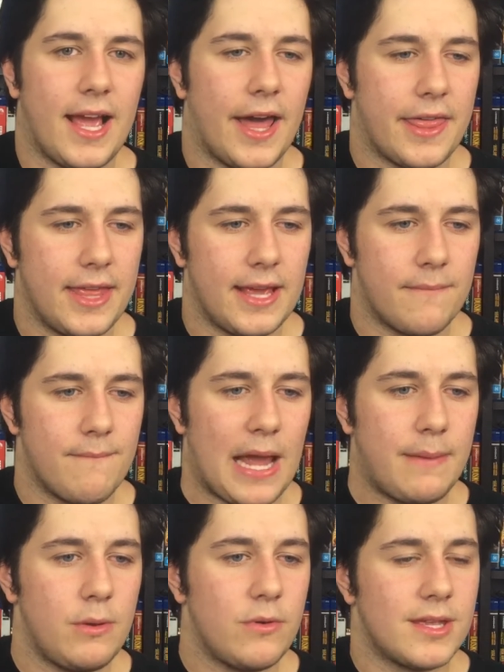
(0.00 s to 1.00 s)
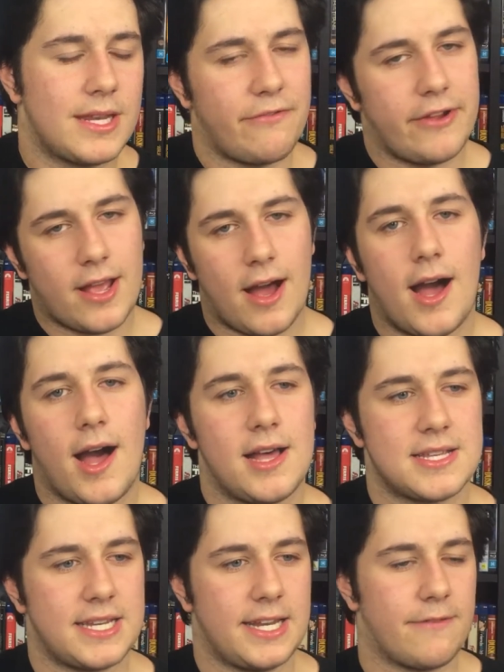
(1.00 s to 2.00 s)
I think maybe with a different
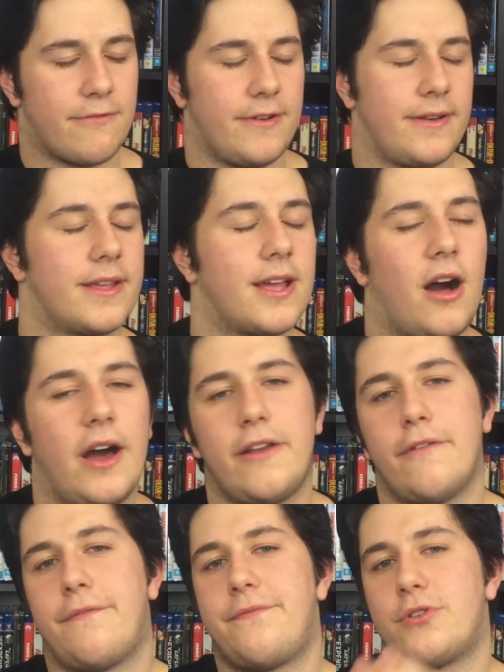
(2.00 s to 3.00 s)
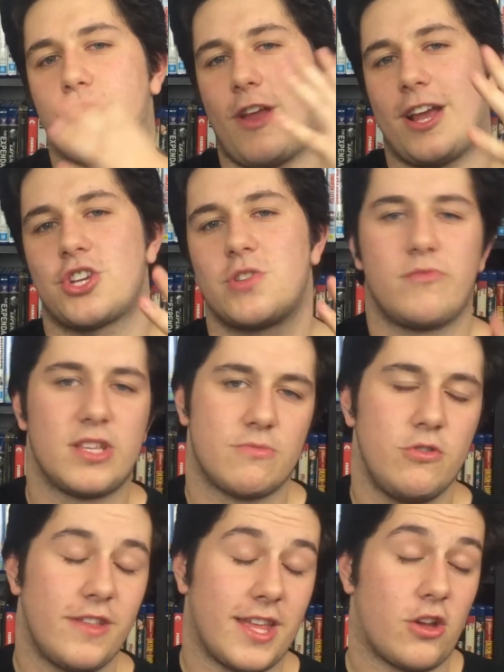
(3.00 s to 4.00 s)
cast and a different kind of direction with this
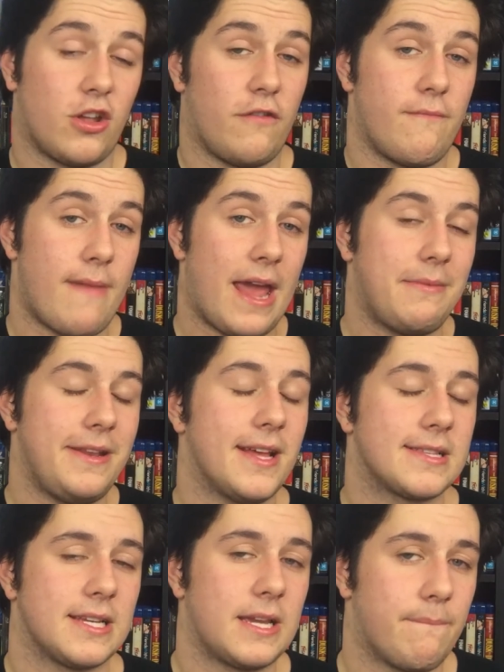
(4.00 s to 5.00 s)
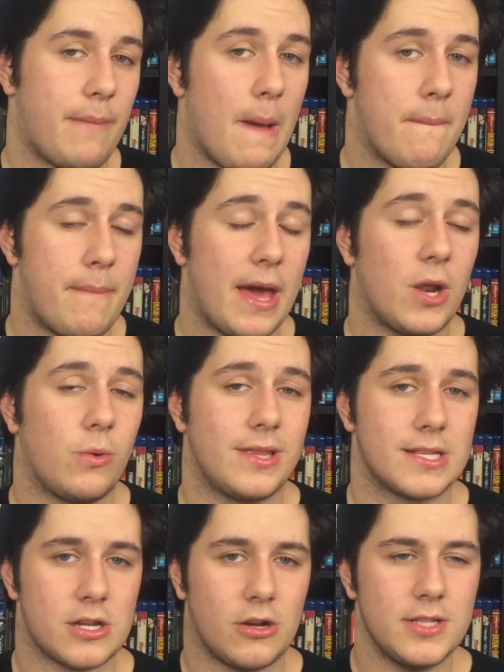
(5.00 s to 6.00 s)
movie, they could have maybe done something better with
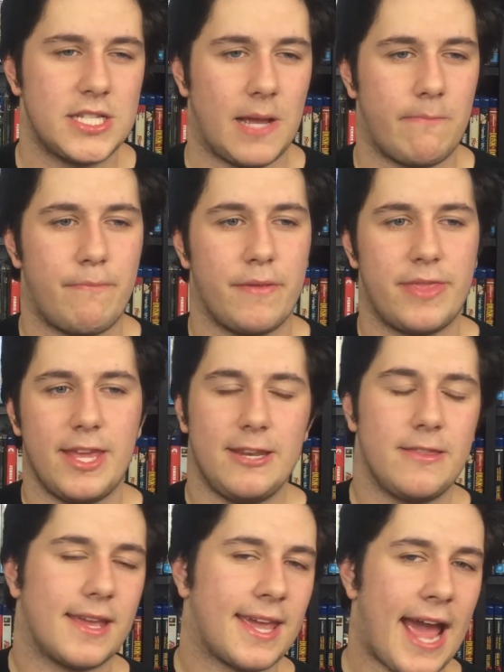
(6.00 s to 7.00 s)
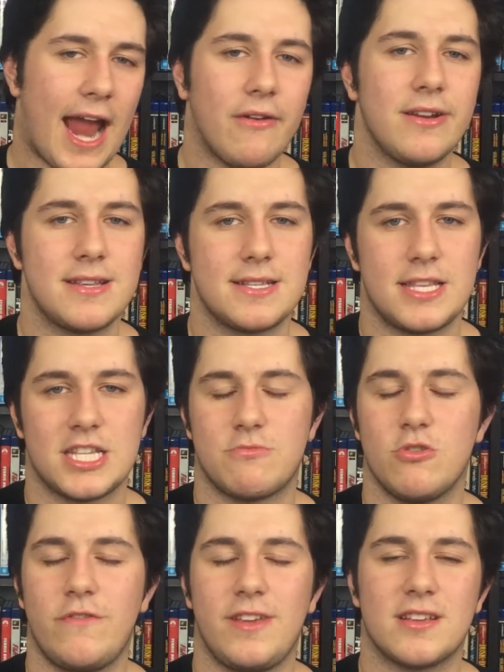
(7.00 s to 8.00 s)
this concept. But then the characters in this
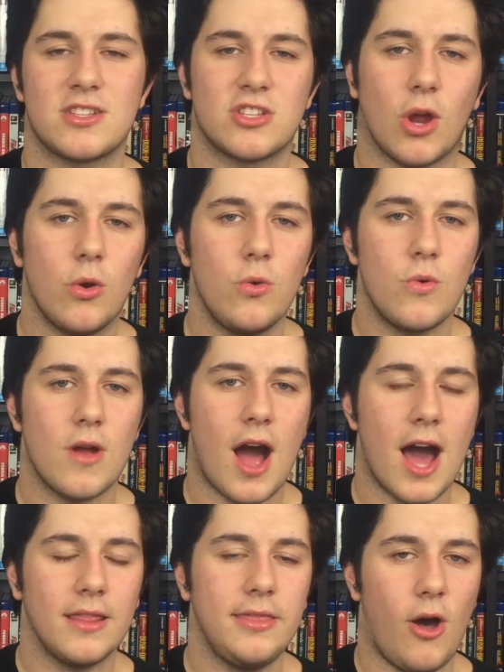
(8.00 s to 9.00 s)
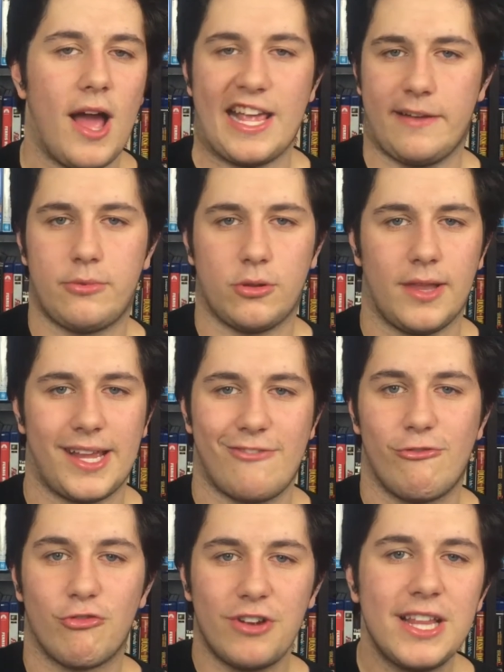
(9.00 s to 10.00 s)
movie are so unlikable, like
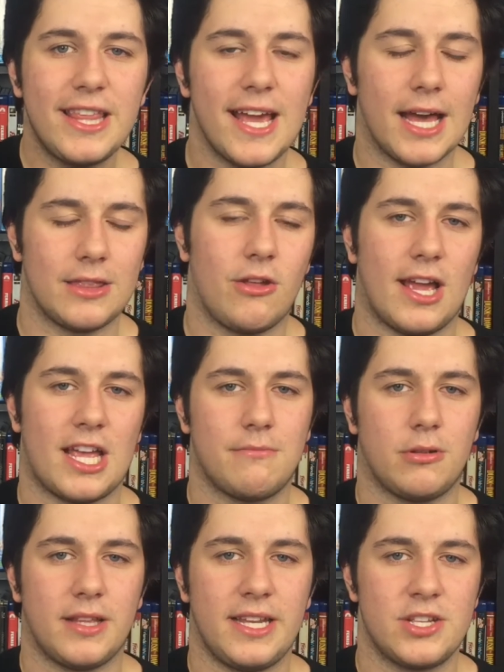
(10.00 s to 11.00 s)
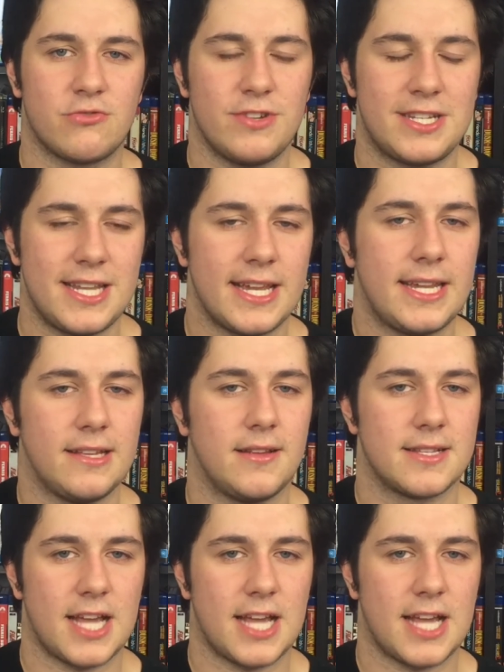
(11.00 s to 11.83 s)
really unlikable. It is ridiculous.